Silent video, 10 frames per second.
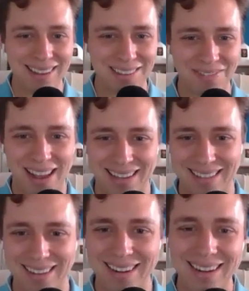a
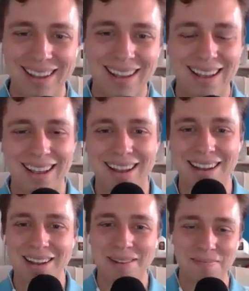factor.
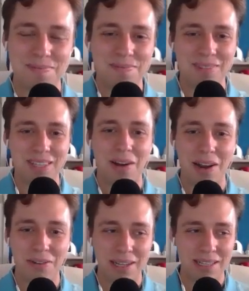Um, you know,
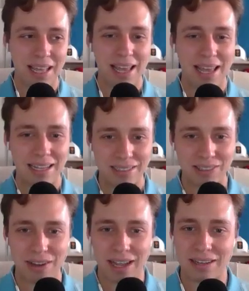I read that
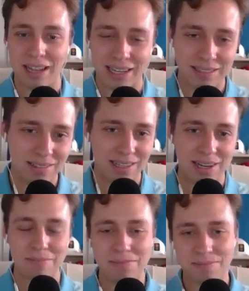you had like, you
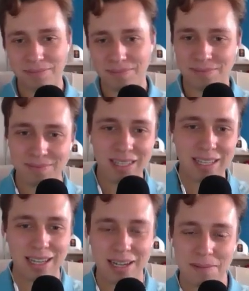know,
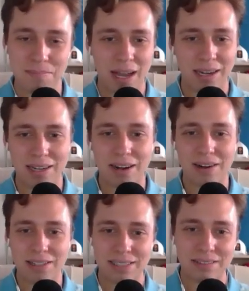um,
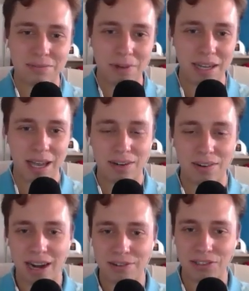bodyguards and whatnot
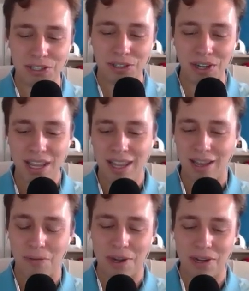around you. Mm-hmm.
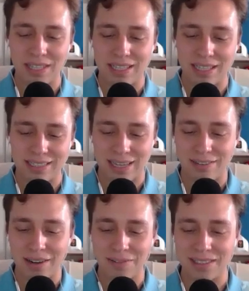And one of the things I
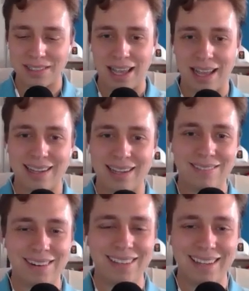read was that it
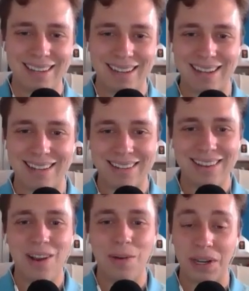really, uh,
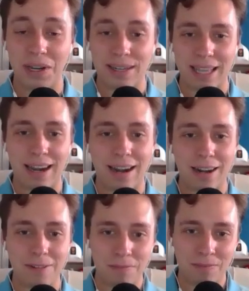when you're
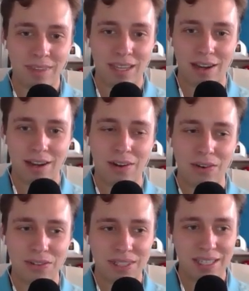there, you know,